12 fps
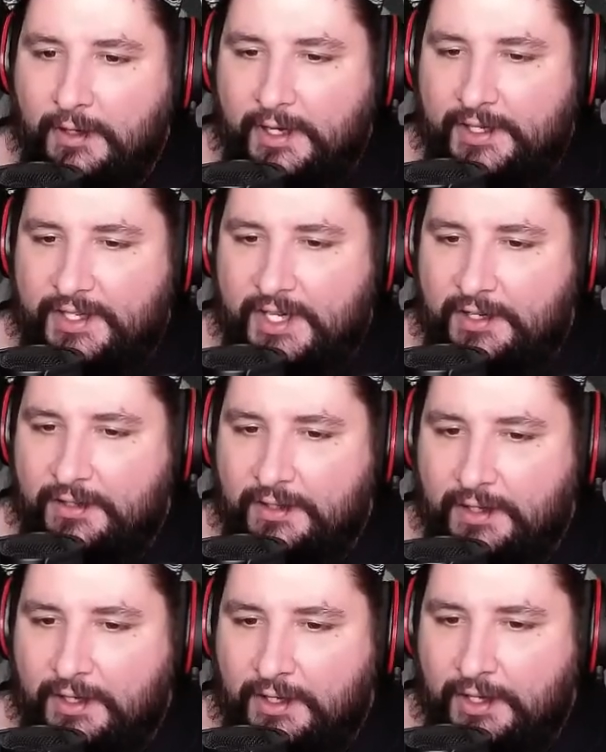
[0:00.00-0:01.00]
All right, see?
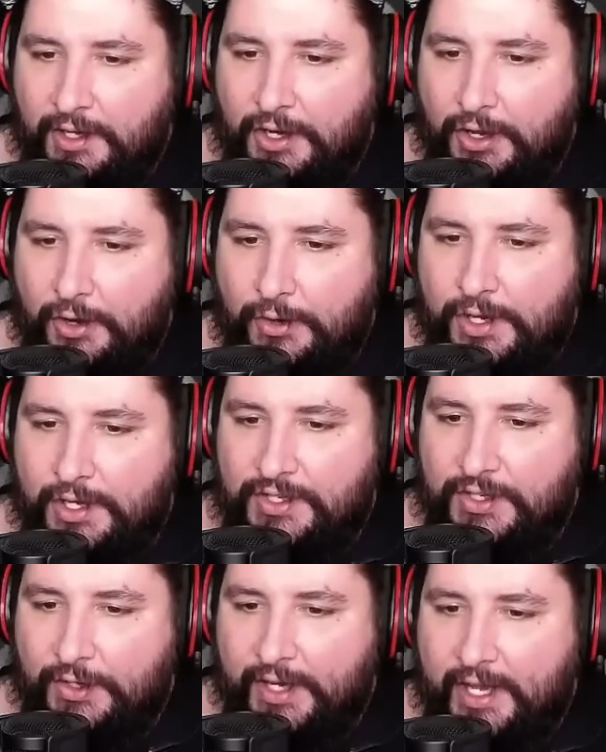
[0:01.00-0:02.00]
You can go.
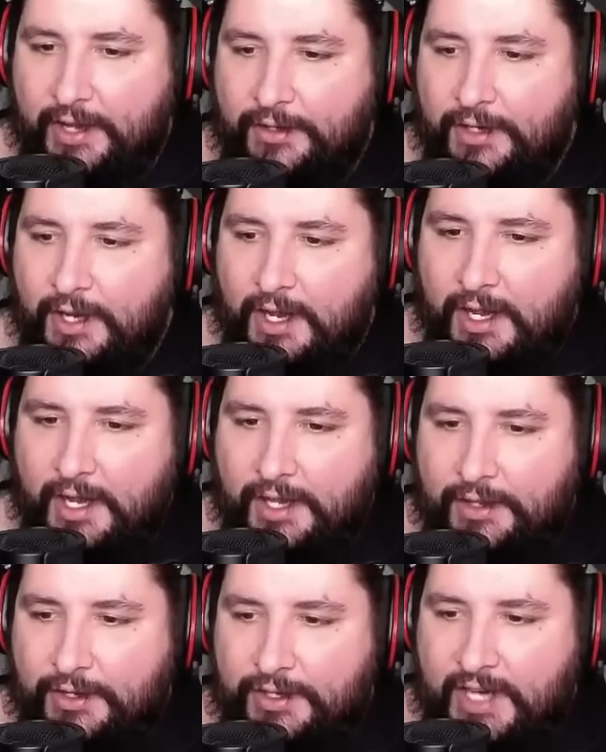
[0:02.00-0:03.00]
You can slow down.
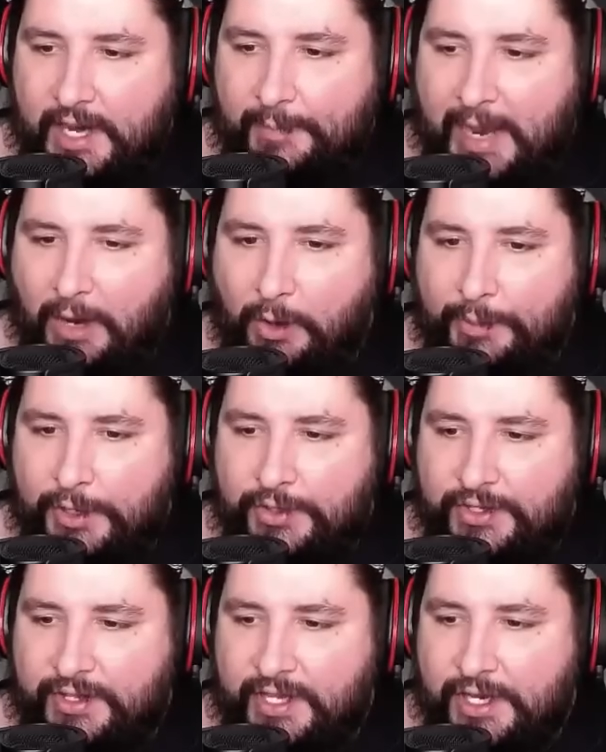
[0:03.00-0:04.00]
And there's a power
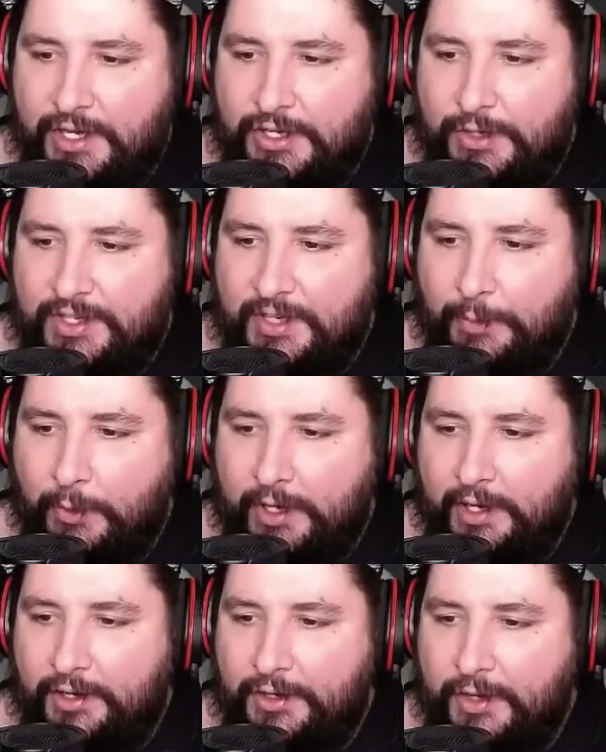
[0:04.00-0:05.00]
boost that you can do at some
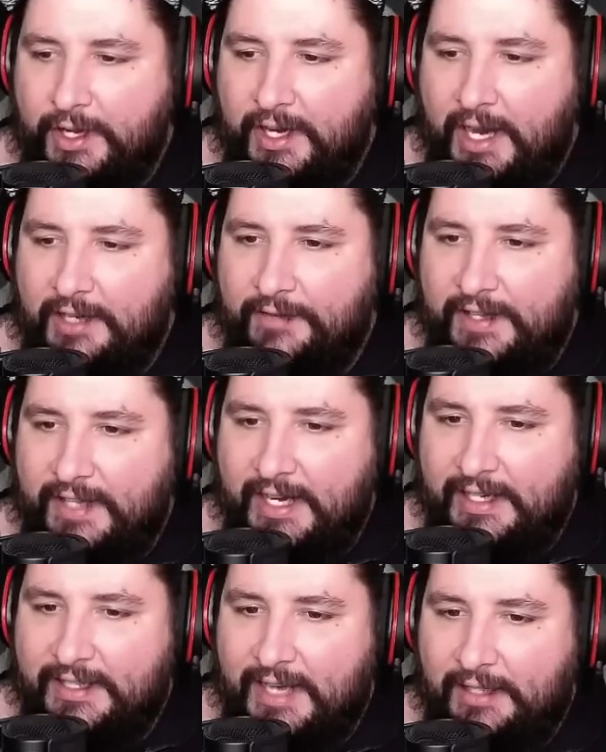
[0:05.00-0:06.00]
point. I don't know how to
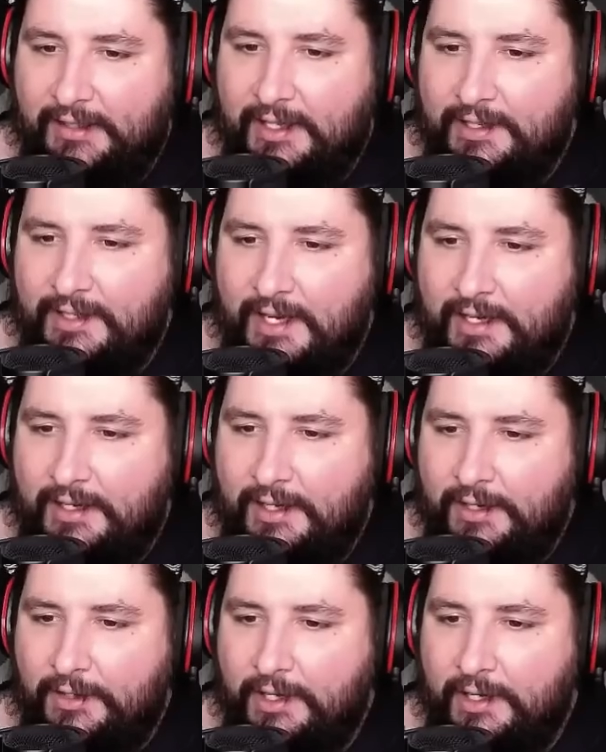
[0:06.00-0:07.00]
activate that exactly. Is that
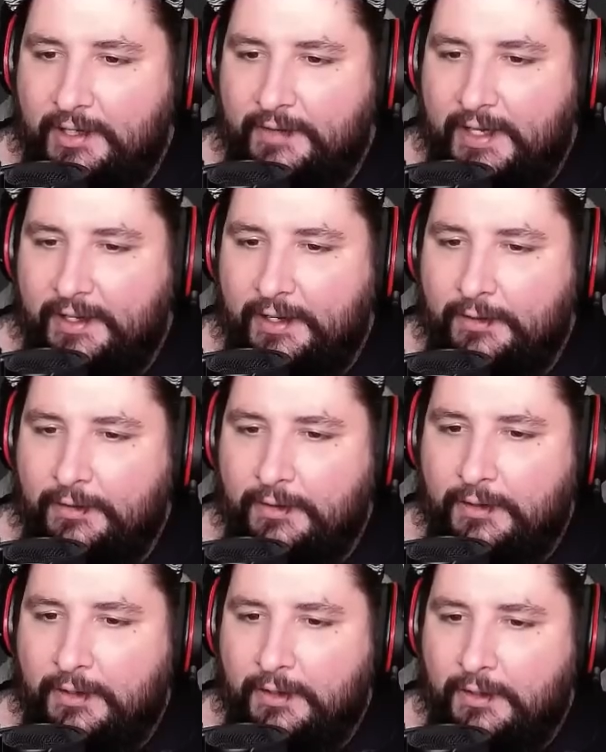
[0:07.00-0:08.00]
it now? Can I activate it now?
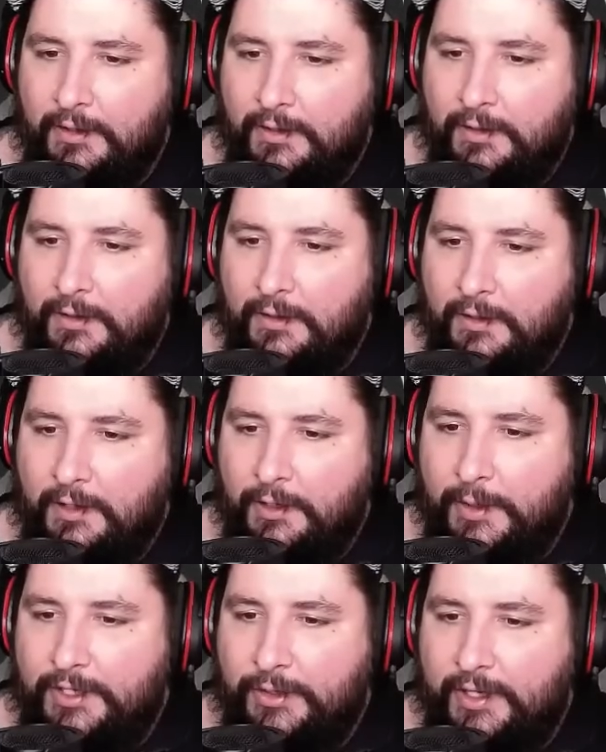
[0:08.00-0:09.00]

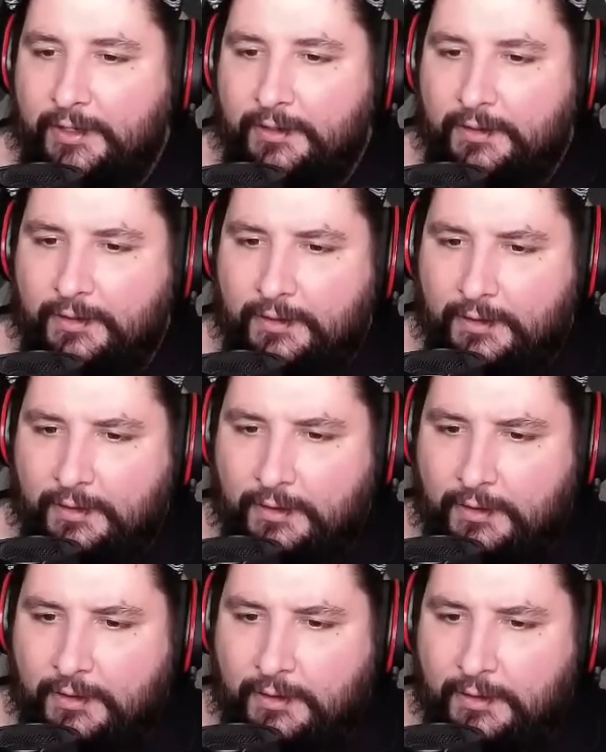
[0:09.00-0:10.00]
How do I do it?
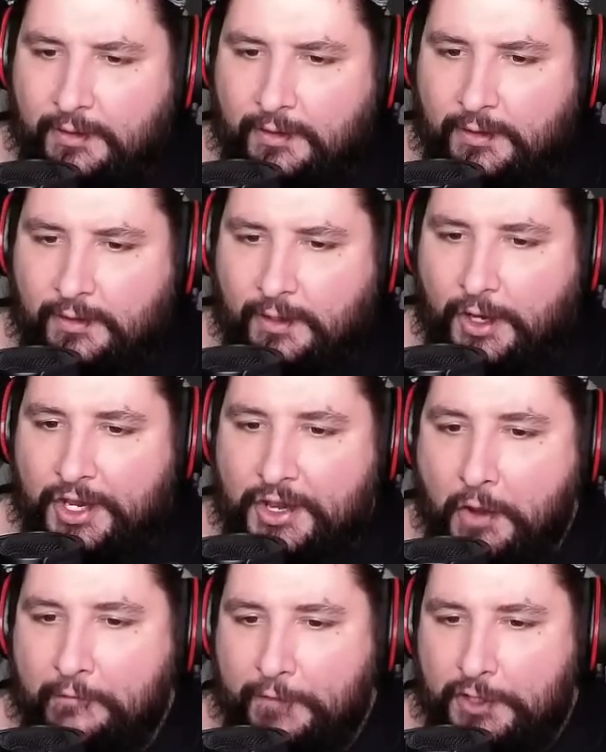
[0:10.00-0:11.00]
Oh,
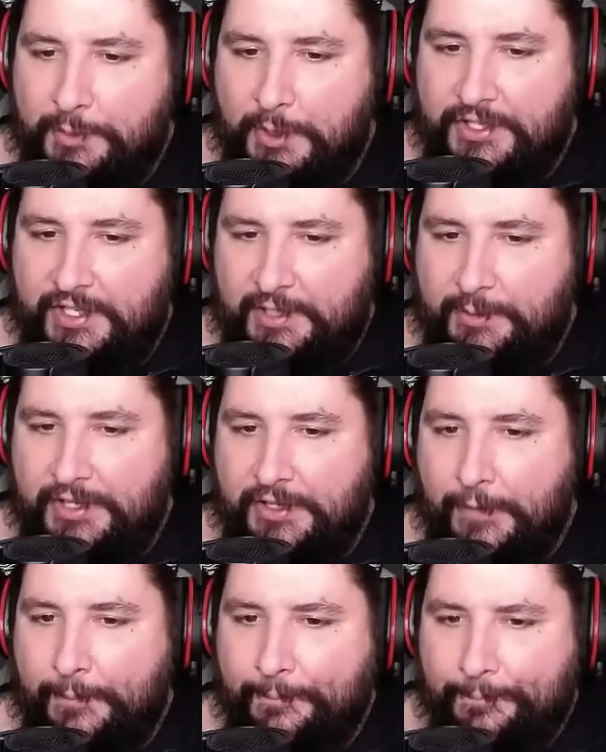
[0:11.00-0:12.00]
you can go first person. That's
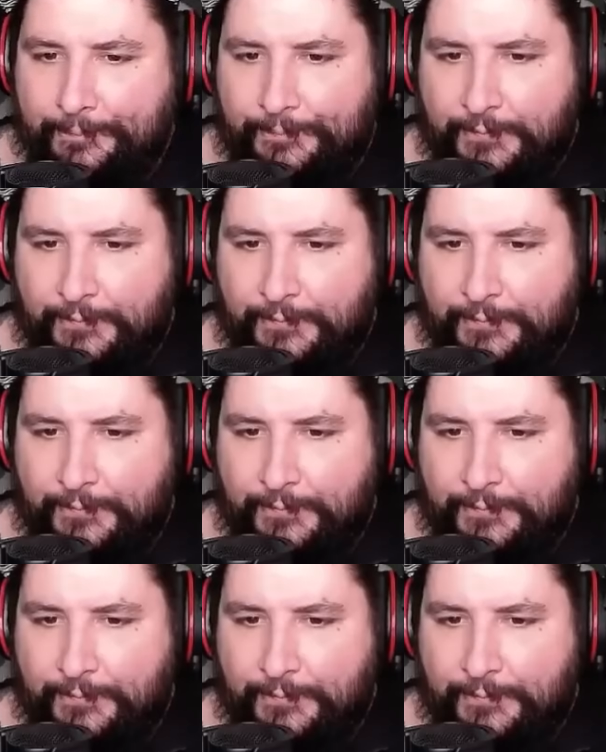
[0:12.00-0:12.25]
pretty dope.